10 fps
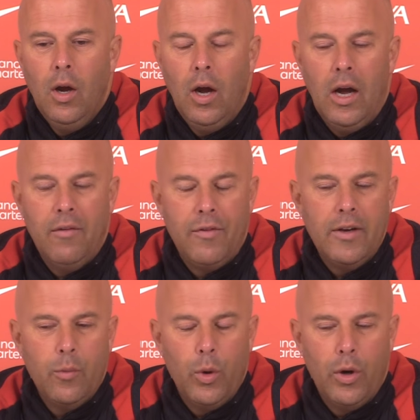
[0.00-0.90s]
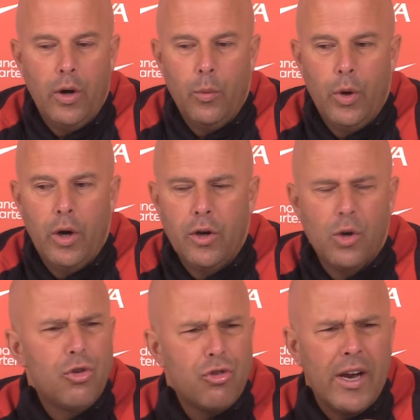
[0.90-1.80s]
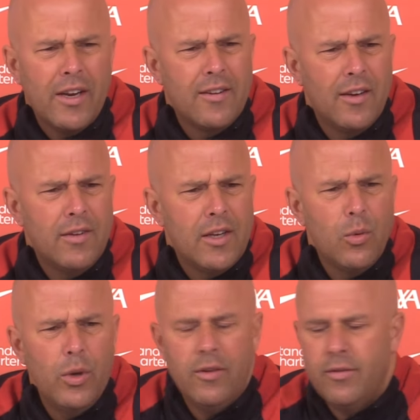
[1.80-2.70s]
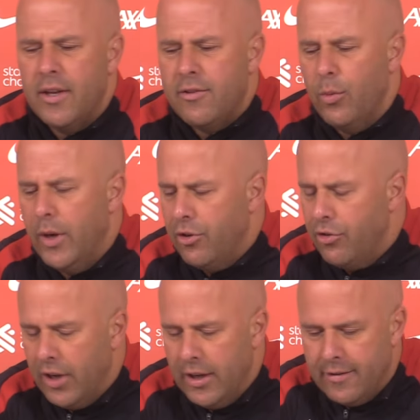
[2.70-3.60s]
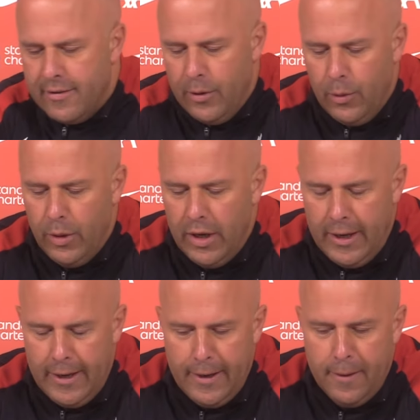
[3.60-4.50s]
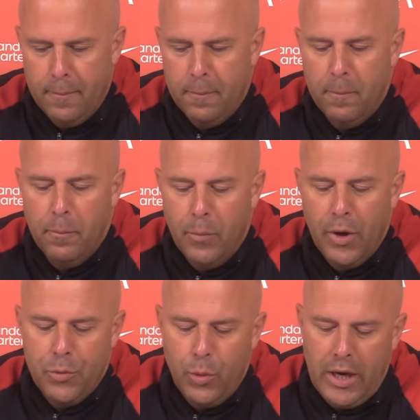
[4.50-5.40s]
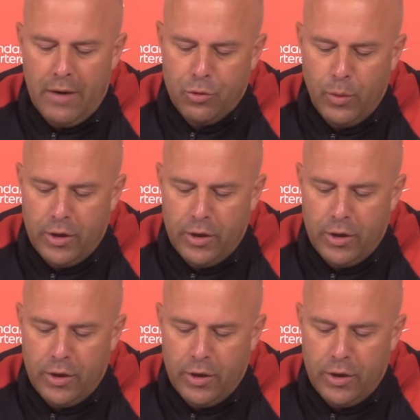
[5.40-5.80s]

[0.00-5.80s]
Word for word: I think we're we're on a good track, if that if that's the way to say it. So, um, but we have to